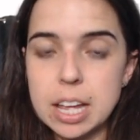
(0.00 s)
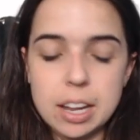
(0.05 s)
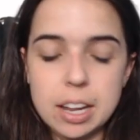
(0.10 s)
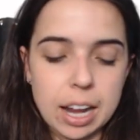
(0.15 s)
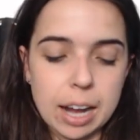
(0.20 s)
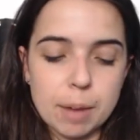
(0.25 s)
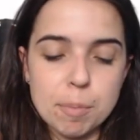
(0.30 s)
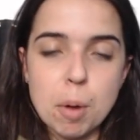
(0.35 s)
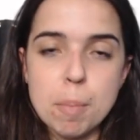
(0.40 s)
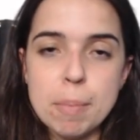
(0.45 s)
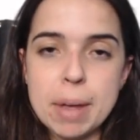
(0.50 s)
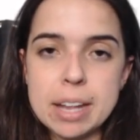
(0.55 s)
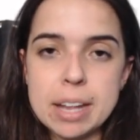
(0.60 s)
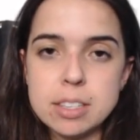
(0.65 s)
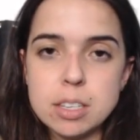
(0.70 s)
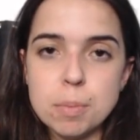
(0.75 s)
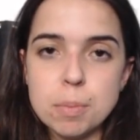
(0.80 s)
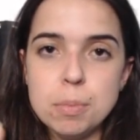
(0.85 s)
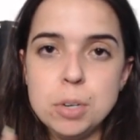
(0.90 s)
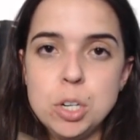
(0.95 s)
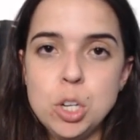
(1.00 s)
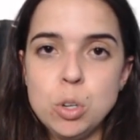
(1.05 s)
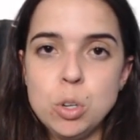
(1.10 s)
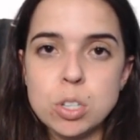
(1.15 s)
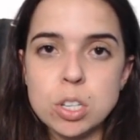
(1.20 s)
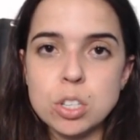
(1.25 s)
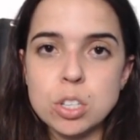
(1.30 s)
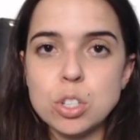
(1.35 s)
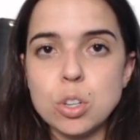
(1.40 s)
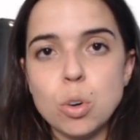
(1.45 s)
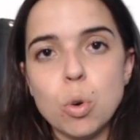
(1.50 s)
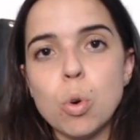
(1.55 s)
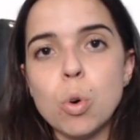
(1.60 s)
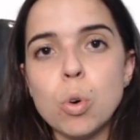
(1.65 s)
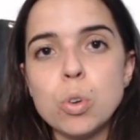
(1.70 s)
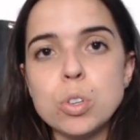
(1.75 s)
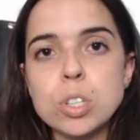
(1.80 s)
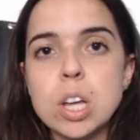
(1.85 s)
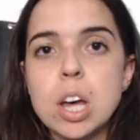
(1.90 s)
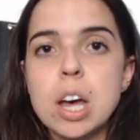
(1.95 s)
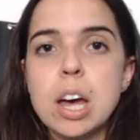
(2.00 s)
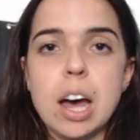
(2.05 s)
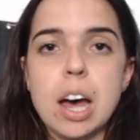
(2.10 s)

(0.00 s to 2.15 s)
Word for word: like momentum, Newton's laws,